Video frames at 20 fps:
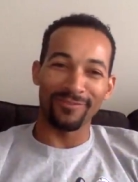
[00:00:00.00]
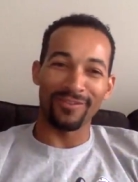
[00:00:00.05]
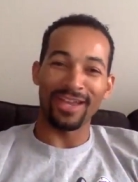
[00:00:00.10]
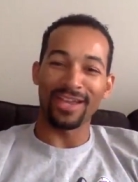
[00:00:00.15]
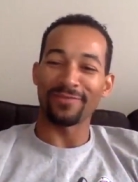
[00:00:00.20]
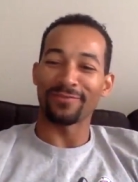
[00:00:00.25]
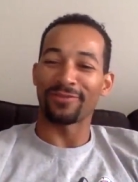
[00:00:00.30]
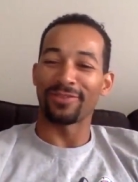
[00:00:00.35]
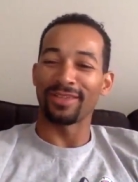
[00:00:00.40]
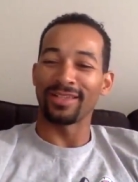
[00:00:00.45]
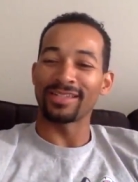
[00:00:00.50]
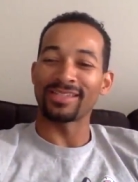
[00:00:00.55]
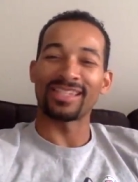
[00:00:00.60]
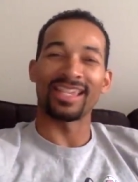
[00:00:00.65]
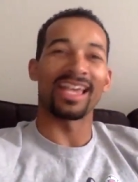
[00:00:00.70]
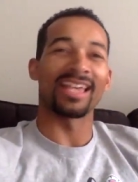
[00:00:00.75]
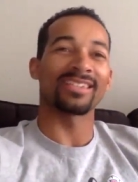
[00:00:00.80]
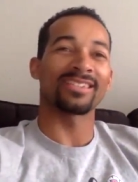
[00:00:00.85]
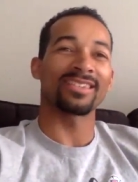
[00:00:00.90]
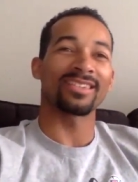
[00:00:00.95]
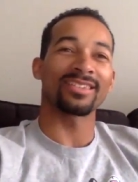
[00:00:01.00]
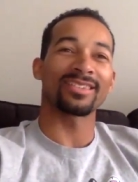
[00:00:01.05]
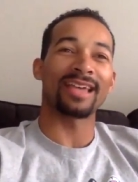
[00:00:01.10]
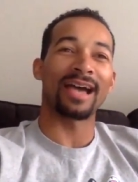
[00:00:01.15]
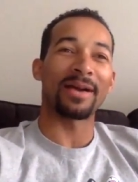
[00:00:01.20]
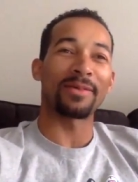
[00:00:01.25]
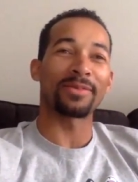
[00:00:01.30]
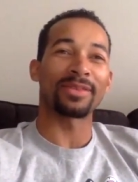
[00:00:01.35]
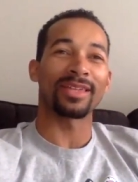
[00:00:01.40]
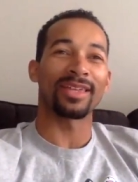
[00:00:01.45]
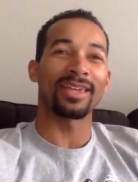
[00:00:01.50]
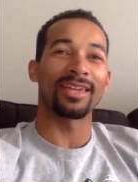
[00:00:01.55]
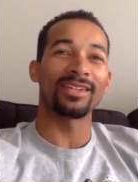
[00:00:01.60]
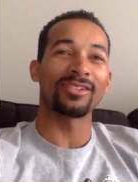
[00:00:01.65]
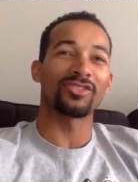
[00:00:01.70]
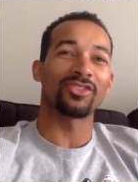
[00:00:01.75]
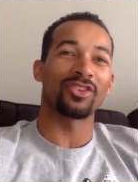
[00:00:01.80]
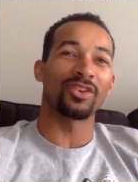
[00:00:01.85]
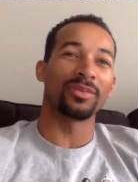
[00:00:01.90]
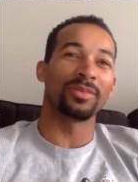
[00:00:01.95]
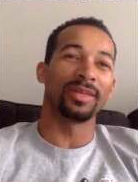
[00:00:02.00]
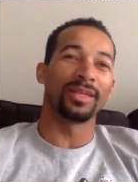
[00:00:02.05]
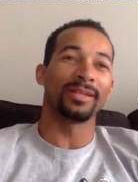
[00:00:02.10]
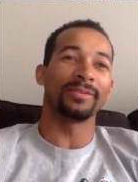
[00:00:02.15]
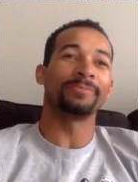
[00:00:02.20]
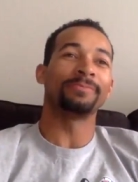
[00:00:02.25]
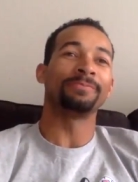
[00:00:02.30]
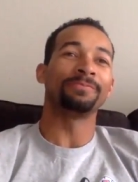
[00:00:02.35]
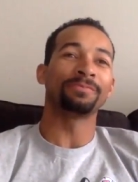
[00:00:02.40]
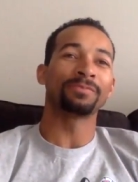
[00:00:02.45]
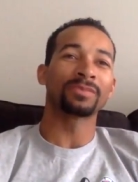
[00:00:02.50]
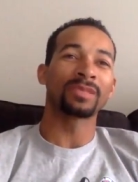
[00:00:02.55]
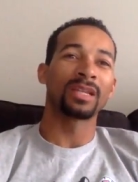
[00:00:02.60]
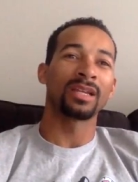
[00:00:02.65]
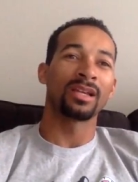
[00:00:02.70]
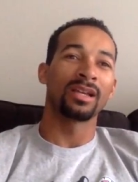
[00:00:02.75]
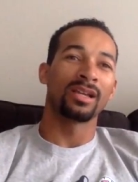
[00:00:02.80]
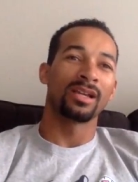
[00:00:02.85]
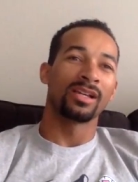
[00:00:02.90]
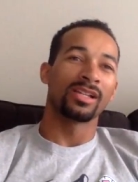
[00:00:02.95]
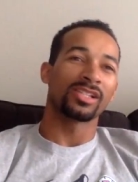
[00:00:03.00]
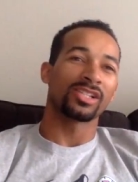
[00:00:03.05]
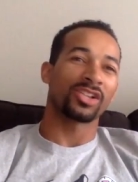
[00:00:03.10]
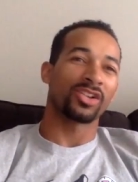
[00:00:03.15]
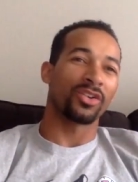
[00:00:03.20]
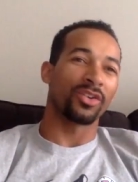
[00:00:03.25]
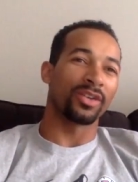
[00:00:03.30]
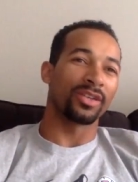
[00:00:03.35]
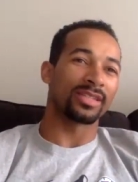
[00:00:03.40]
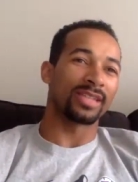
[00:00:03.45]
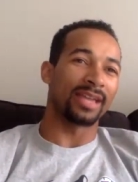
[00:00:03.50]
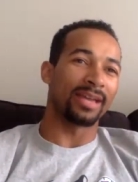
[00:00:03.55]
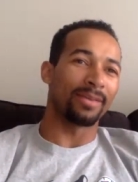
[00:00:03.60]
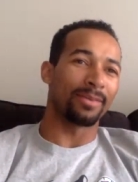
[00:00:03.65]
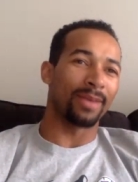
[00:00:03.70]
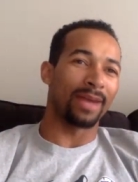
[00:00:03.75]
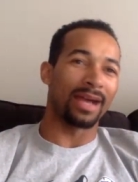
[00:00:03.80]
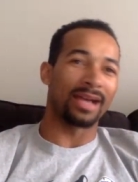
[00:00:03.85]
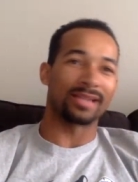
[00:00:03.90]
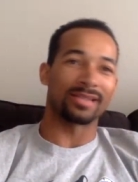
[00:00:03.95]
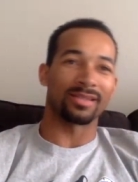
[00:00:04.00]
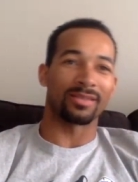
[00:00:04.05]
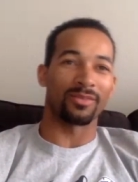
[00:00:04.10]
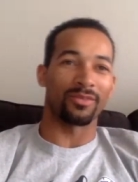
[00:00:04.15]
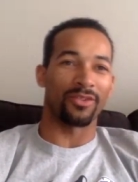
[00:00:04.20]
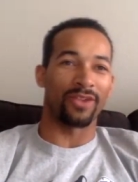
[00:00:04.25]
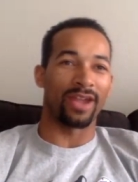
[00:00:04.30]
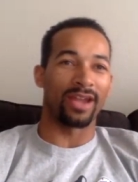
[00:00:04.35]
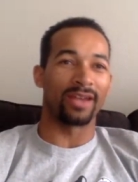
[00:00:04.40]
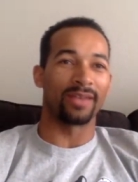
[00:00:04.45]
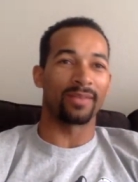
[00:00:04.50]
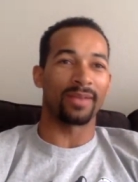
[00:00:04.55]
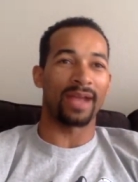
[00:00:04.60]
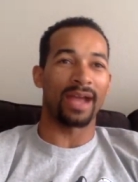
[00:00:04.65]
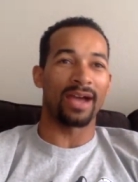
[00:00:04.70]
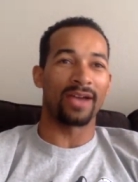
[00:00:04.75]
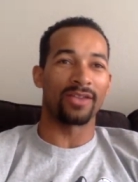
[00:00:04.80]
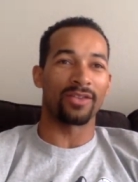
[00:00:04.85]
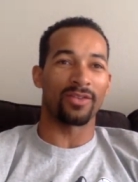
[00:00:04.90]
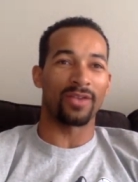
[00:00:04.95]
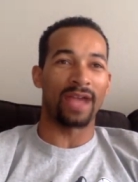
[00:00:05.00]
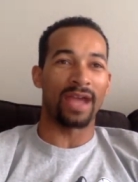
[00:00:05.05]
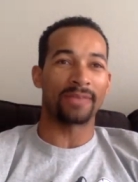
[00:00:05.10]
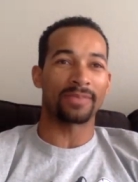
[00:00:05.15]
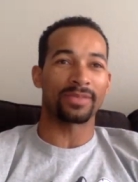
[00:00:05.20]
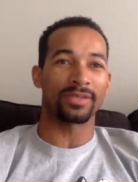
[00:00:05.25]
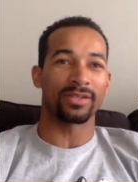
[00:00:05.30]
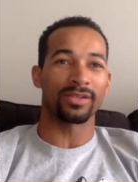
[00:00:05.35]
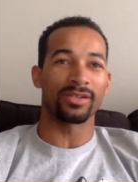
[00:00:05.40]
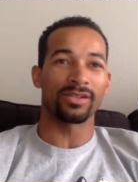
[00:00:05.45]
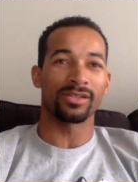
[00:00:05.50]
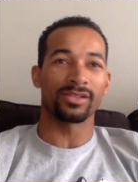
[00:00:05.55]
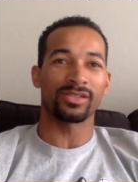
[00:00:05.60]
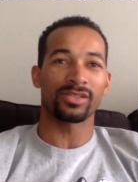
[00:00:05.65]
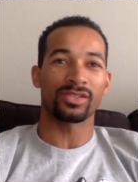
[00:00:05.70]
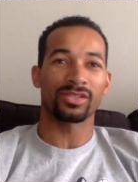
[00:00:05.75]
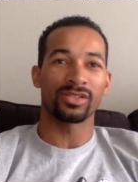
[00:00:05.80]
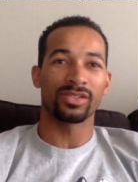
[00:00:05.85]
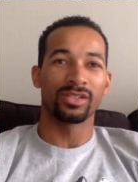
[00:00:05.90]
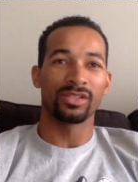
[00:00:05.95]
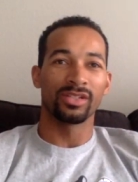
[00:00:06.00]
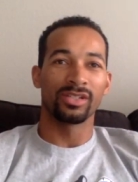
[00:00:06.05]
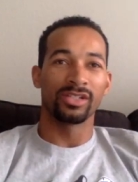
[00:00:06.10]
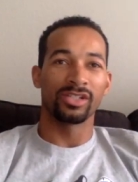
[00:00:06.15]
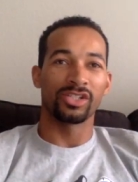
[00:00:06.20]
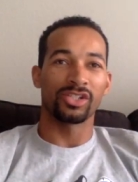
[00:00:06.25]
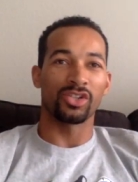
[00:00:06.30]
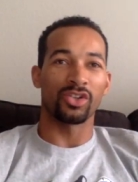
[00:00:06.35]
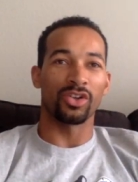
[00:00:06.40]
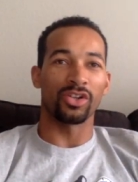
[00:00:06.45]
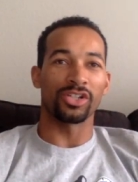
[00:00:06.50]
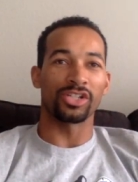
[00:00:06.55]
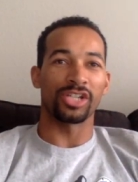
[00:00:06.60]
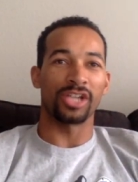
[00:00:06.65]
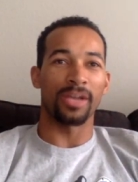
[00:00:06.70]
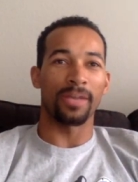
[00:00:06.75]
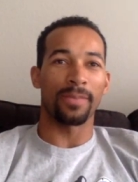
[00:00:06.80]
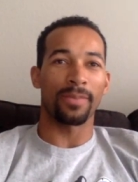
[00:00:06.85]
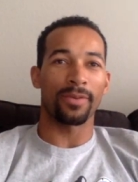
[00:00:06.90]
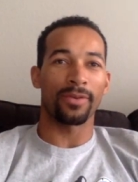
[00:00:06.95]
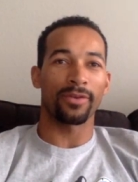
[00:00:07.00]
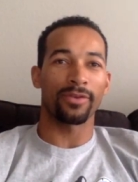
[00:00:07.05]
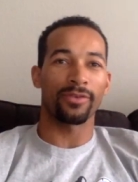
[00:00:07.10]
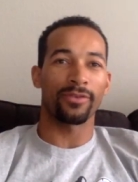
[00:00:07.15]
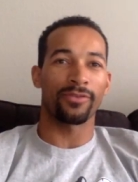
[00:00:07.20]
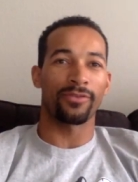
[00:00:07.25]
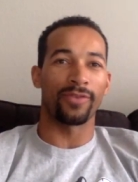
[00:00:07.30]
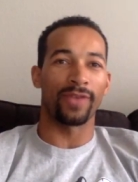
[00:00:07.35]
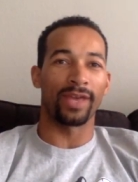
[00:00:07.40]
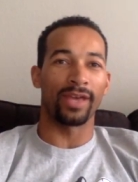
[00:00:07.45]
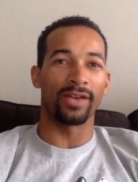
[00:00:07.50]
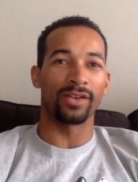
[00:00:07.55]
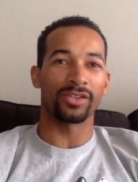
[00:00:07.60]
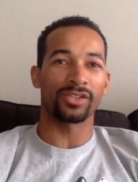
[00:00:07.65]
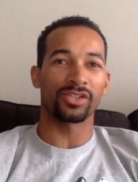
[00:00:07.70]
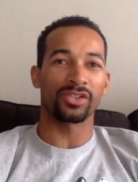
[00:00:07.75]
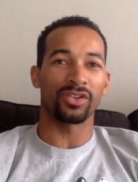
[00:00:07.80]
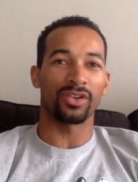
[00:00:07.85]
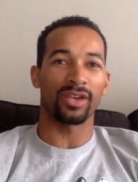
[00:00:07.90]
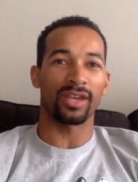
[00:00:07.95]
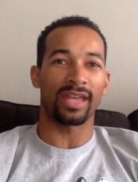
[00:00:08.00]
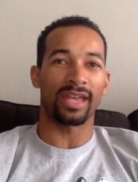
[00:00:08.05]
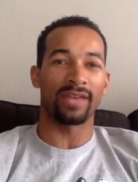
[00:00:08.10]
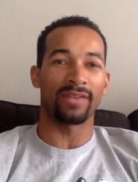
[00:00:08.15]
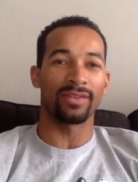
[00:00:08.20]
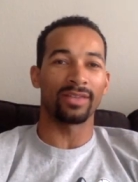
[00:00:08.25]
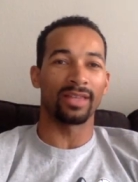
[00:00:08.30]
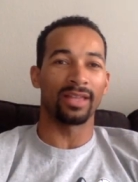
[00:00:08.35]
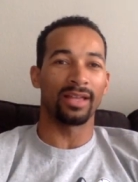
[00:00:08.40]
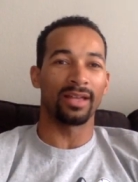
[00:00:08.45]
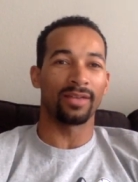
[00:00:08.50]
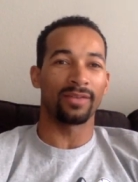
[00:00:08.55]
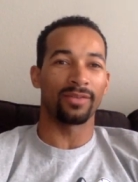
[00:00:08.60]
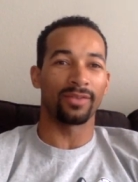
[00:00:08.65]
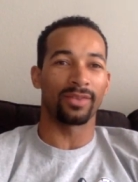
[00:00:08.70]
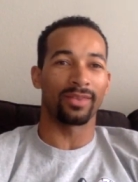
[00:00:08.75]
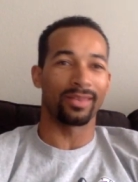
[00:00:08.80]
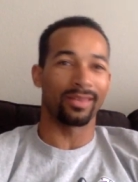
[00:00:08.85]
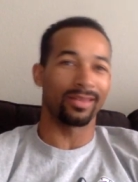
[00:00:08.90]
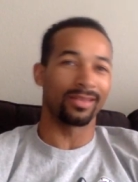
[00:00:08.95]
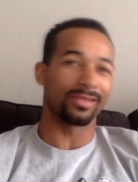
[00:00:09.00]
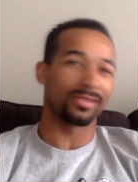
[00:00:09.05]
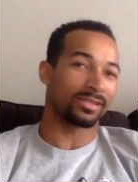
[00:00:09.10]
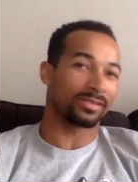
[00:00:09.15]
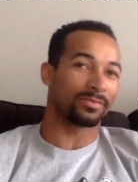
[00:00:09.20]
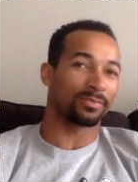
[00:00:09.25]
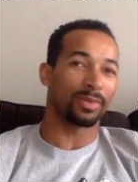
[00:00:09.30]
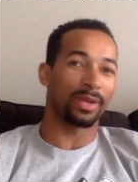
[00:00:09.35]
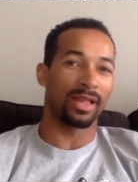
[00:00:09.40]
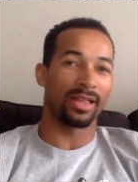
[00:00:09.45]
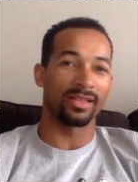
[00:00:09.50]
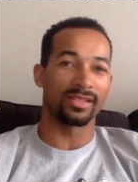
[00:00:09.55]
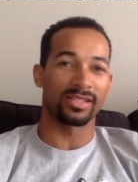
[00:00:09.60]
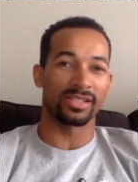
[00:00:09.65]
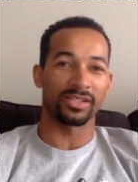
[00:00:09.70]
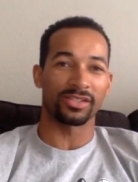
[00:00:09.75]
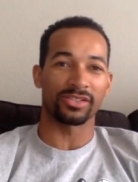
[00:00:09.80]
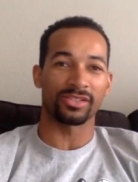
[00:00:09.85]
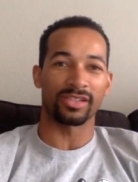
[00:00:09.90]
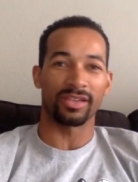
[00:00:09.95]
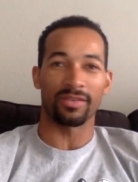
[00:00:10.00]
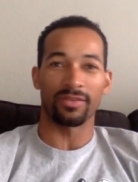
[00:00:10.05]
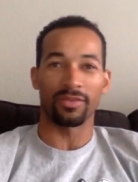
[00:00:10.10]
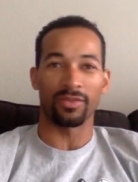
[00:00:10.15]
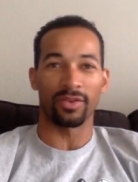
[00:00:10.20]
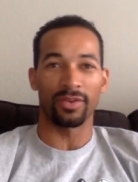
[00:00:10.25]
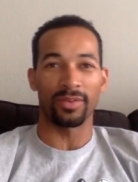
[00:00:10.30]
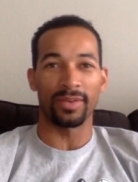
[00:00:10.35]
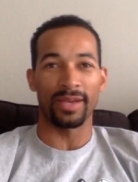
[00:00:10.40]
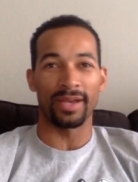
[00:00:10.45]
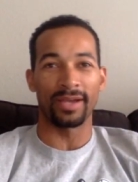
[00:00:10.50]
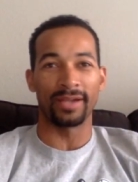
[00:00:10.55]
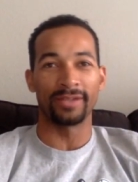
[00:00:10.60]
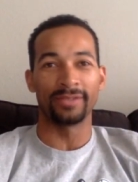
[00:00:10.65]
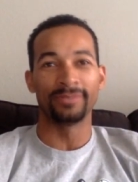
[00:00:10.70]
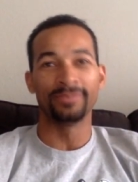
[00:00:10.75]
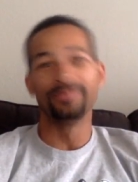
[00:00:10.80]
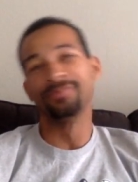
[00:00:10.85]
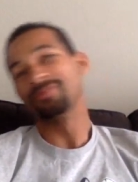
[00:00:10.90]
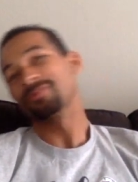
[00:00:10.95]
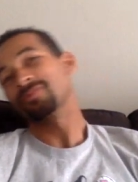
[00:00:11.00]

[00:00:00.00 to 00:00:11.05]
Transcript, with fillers: VanVleet stands at the top of the key, dribbling. Screen set by some random guy on the Raptors. Short jumper, fail short. Kevin Love with his probably six or seven rebound.